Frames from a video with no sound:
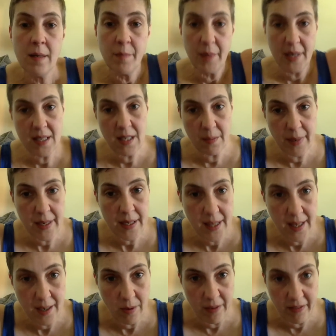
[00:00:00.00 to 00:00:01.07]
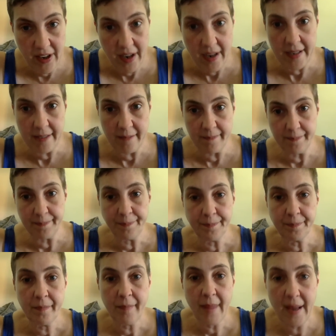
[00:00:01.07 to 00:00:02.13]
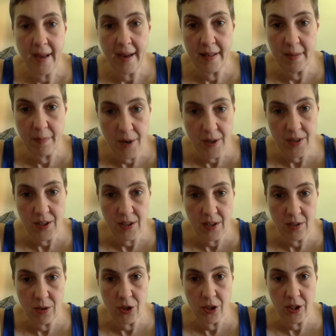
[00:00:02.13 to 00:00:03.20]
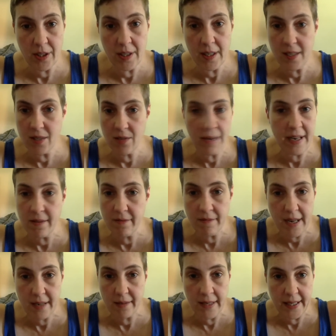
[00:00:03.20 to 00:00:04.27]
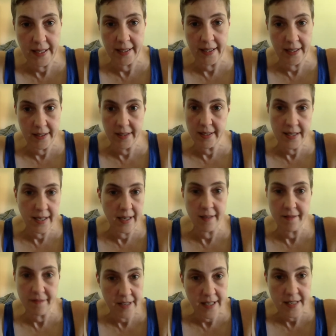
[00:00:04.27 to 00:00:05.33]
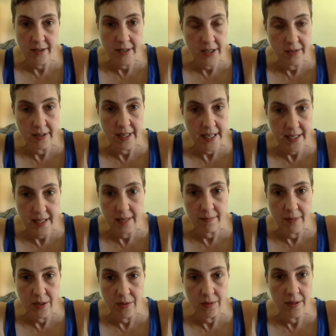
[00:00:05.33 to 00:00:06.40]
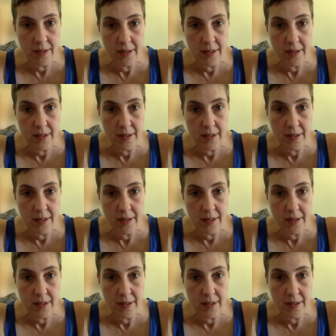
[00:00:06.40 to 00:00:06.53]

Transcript: But it's the best thing we've got. And the prosecution is great at rhetoric and could sell a freezer to an Eskimo